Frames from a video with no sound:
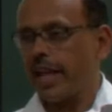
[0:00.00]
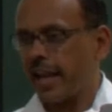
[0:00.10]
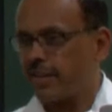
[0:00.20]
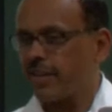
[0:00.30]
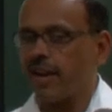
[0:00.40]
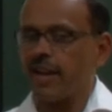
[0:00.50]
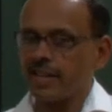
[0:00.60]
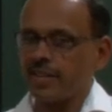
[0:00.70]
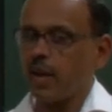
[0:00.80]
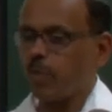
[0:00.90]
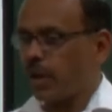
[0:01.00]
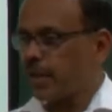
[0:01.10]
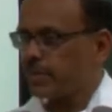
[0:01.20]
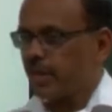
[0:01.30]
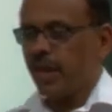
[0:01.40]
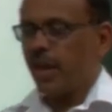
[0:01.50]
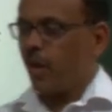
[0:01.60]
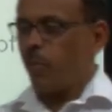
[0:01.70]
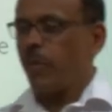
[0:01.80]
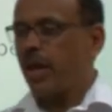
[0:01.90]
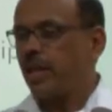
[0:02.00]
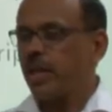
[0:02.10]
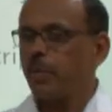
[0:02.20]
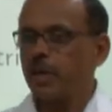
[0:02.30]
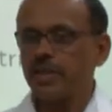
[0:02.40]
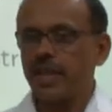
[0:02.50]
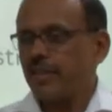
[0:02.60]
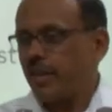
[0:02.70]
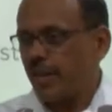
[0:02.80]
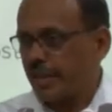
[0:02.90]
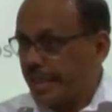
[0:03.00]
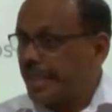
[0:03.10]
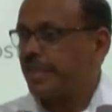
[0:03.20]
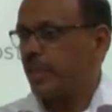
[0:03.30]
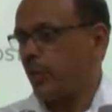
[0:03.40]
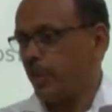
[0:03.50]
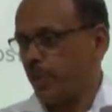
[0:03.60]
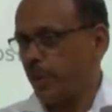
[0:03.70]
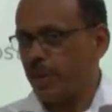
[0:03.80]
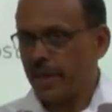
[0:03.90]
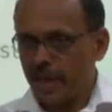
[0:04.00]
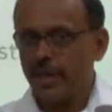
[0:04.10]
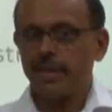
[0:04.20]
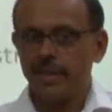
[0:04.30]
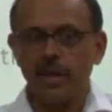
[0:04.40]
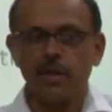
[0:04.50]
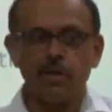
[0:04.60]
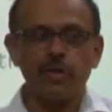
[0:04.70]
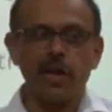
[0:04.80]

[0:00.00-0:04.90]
XR, XR plus mainly because XR is easy to implement and that also